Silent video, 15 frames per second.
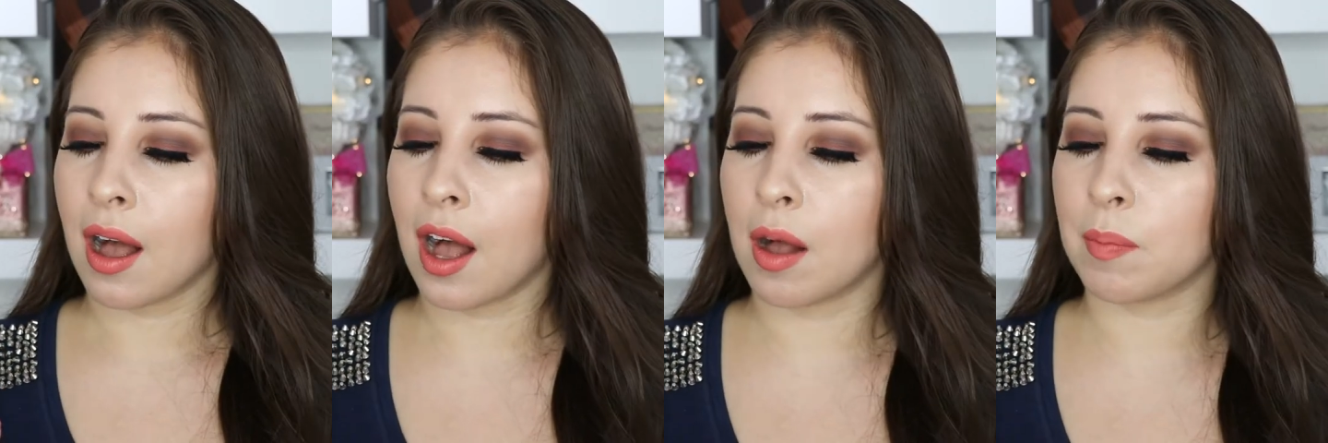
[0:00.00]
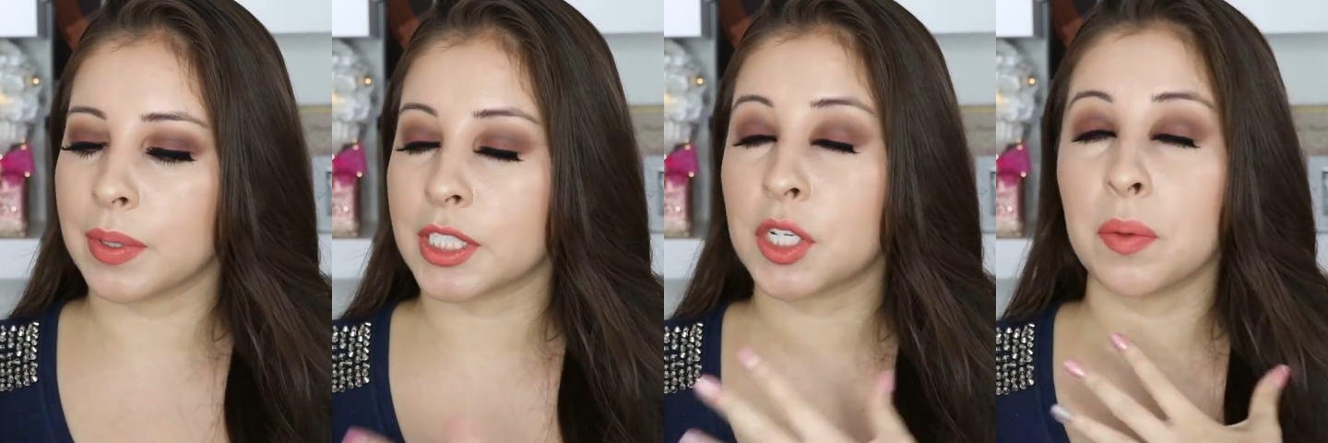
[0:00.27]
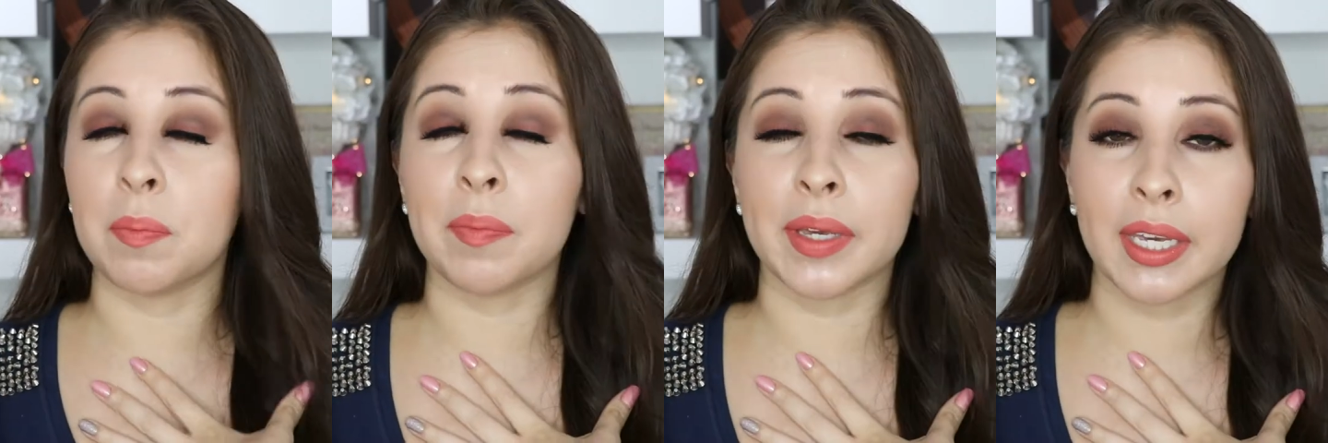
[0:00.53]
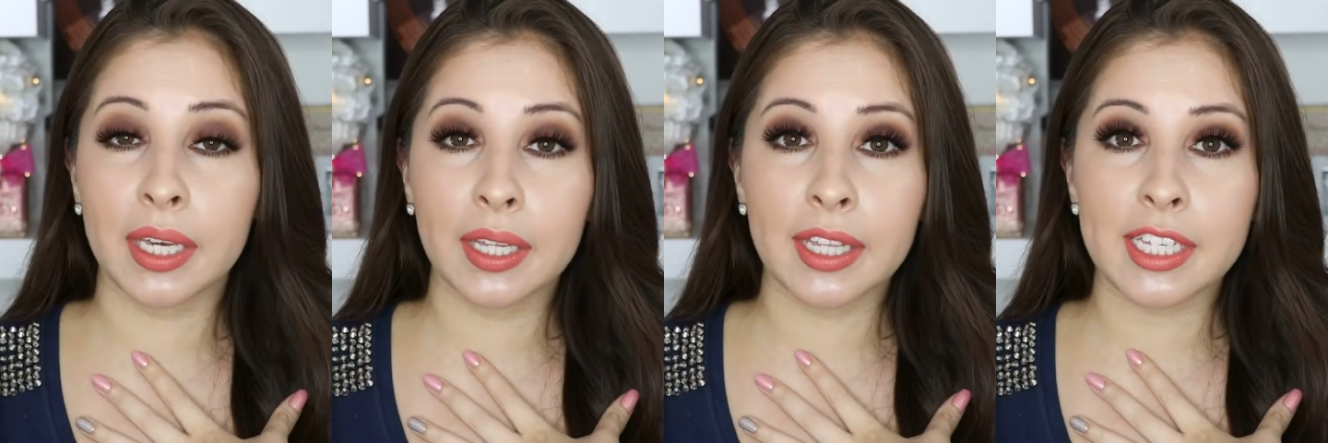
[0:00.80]
but to
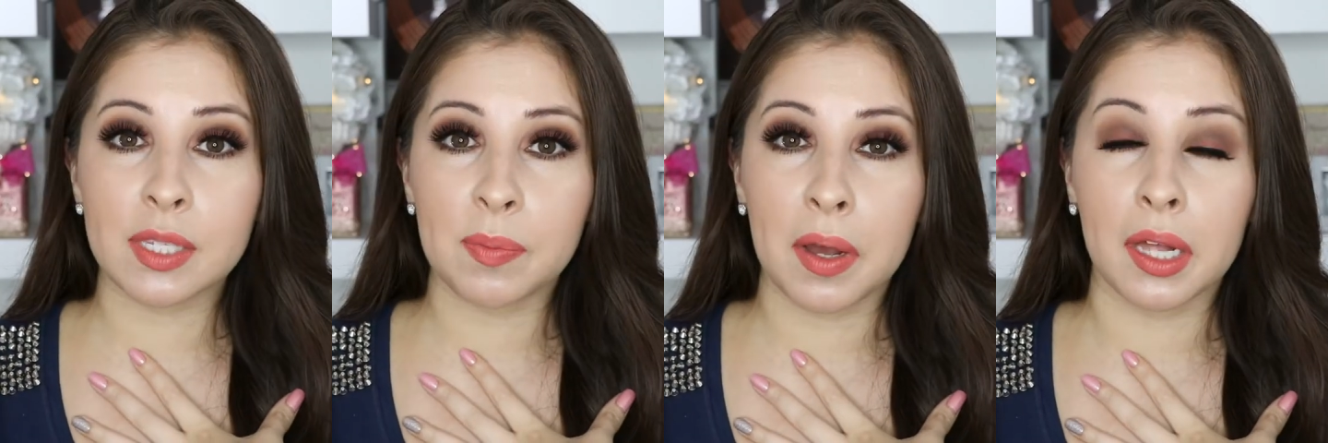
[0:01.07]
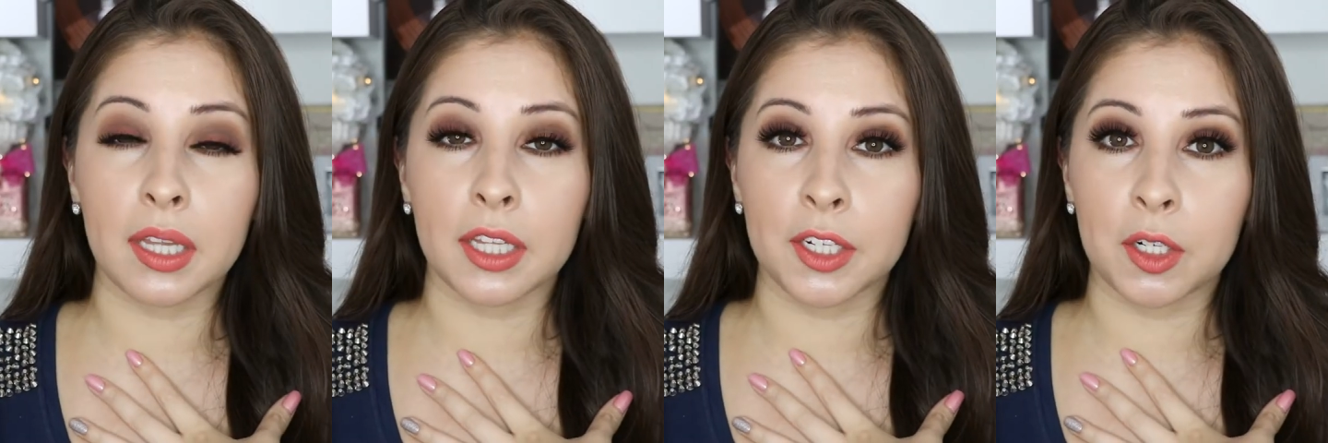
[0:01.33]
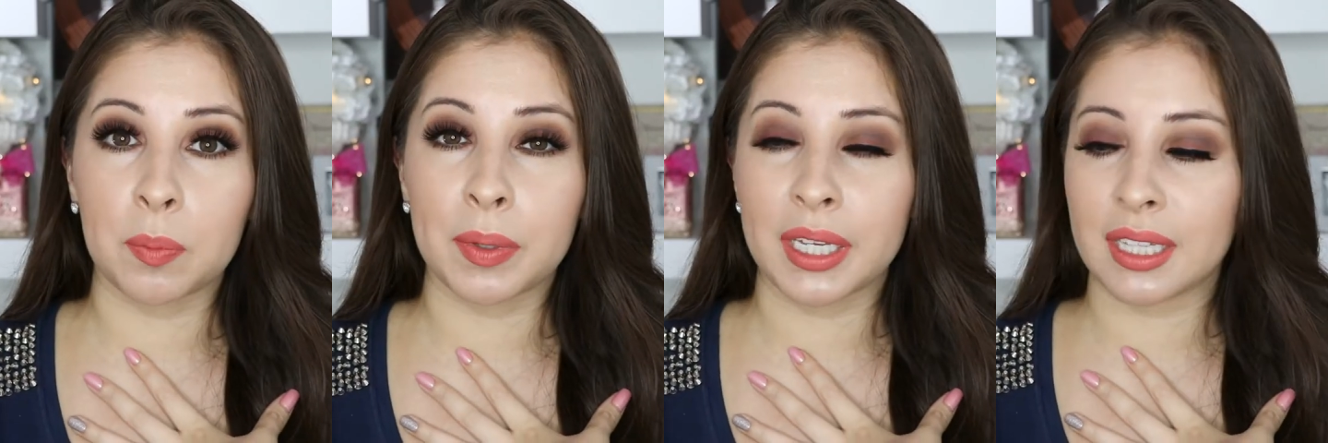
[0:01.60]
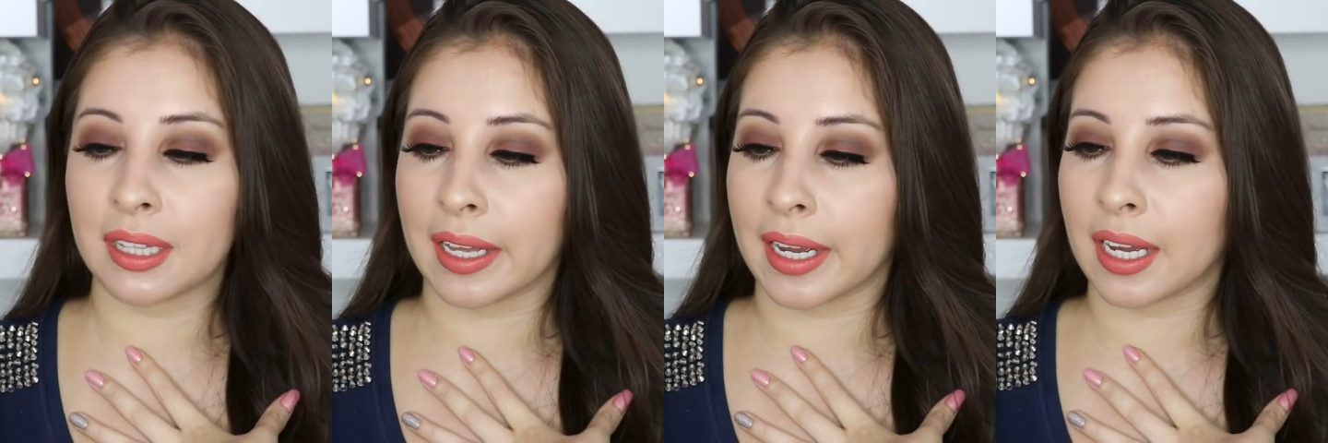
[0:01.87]
me, they smell a little
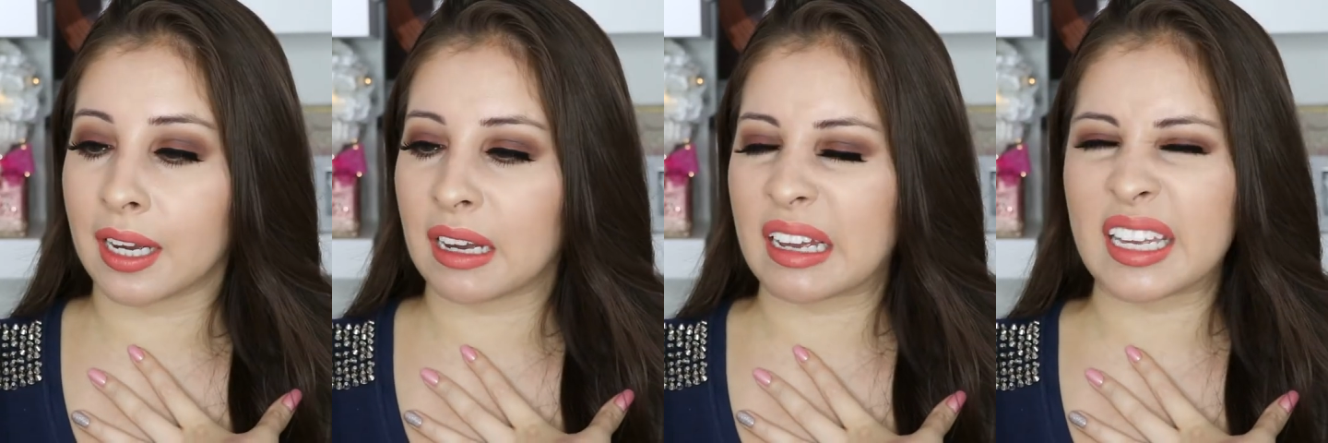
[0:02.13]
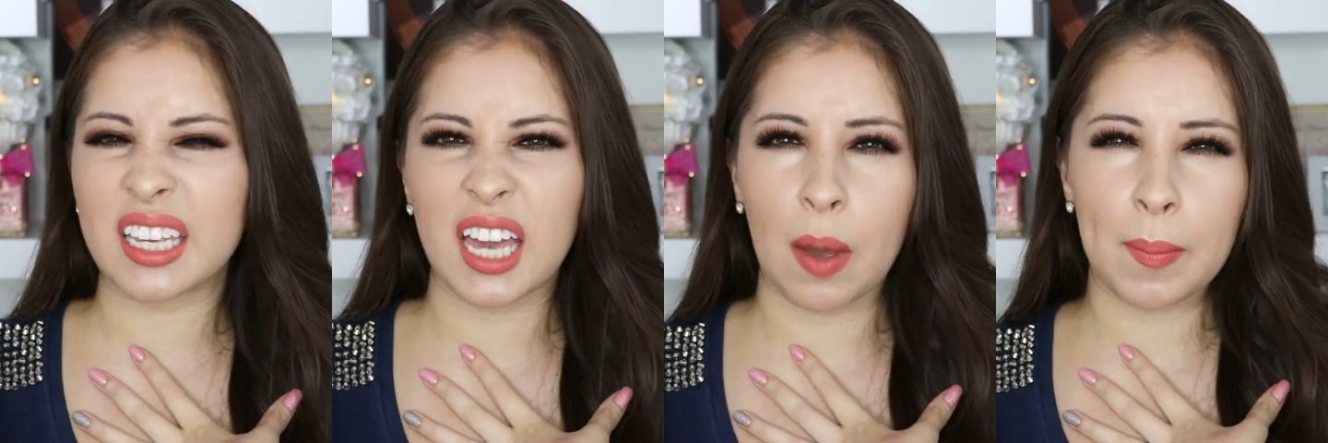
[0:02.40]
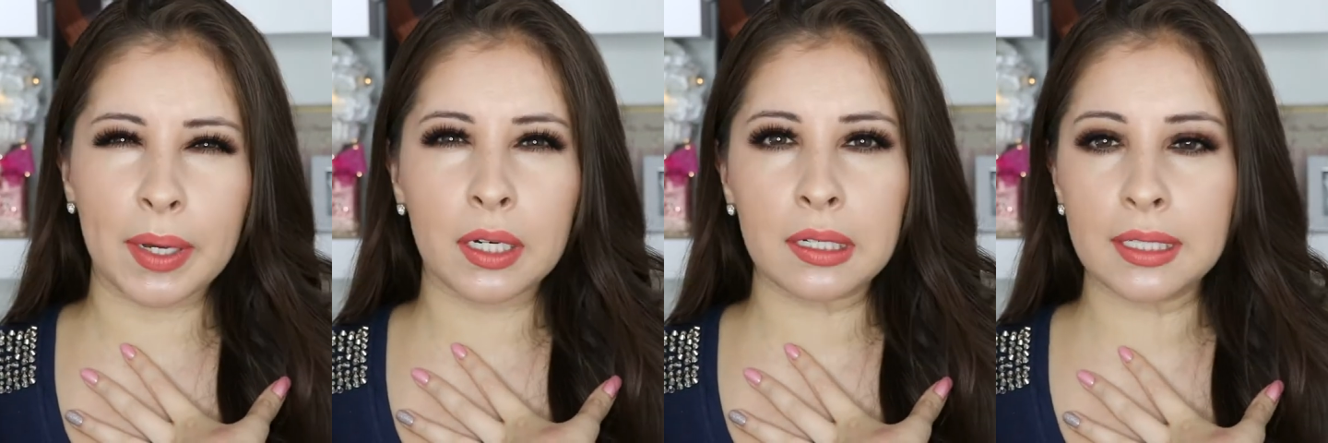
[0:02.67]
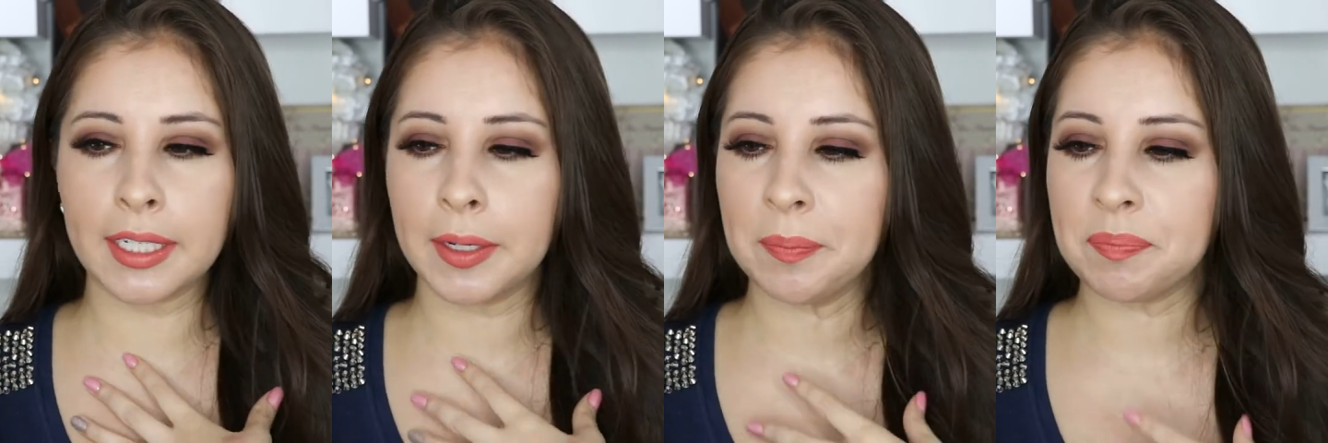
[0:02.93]
bit like
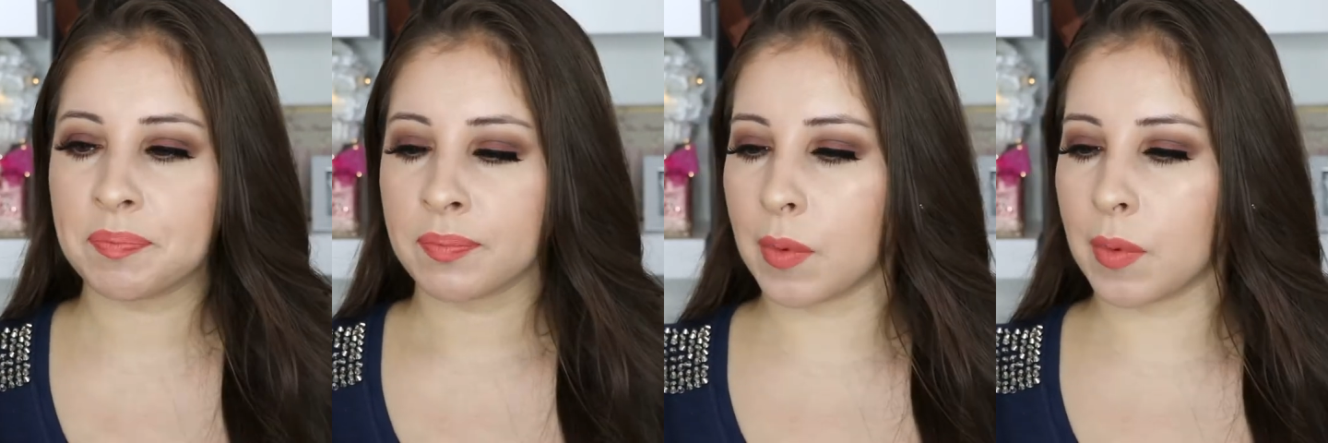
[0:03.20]
chemically.